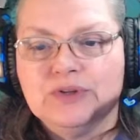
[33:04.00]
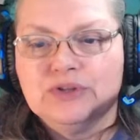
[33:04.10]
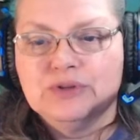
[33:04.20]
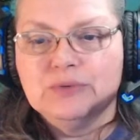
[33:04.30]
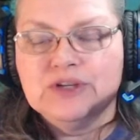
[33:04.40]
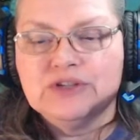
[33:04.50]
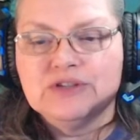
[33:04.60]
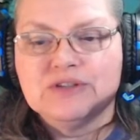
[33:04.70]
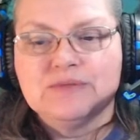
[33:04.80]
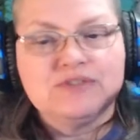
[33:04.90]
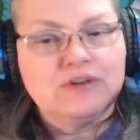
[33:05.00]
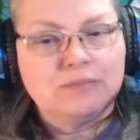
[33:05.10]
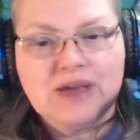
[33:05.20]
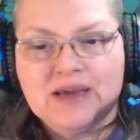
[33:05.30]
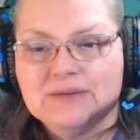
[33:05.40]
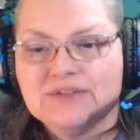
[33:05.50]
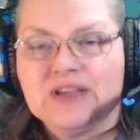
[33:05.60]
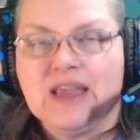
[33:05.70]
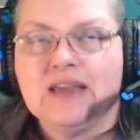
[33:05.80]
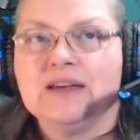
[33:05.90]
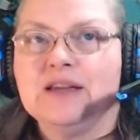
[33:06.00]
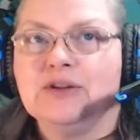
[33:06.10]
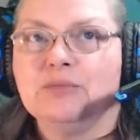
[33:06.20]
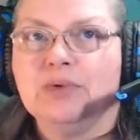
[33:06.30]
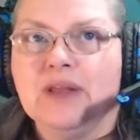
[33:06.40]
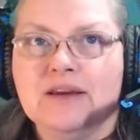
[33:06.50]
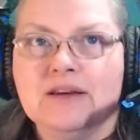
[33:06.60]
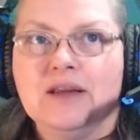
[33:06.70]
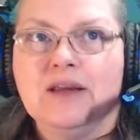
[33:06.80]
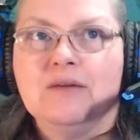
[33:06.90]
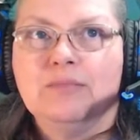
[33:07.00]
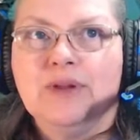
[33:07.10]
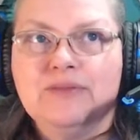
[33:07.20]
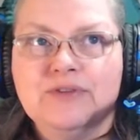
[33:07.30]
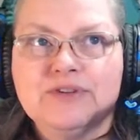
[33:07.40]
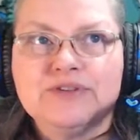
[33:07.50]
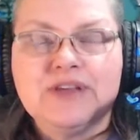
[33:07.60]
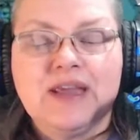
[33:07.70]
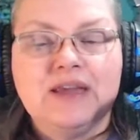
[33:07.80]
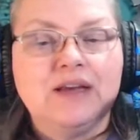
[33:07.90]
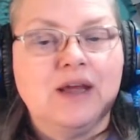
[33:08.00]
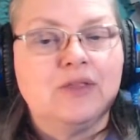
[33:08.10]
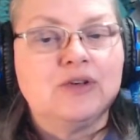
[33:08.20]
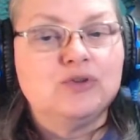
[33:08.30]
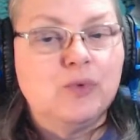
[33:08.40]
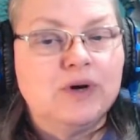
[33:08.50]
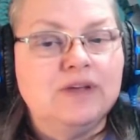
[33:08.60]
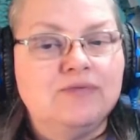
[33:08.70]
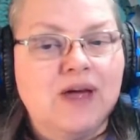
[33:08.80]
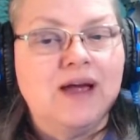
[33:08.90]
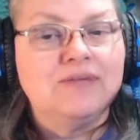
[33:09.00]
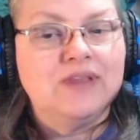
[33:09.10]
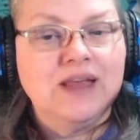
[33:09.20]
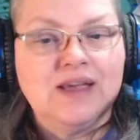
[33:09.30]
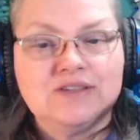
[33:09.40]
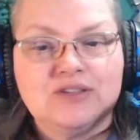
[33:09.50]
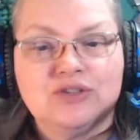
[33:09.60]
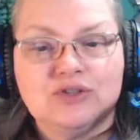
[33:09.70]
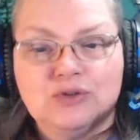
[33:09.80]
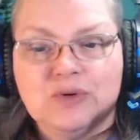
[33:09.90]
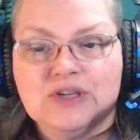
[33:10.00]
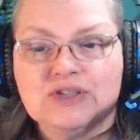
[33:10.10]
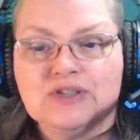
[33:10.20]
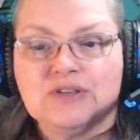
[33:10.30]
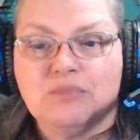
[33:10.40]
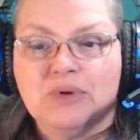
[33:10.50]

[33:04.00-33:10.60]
2 inches of some kind of sand, either play filter sand. Now the 25 that has the 2 inches of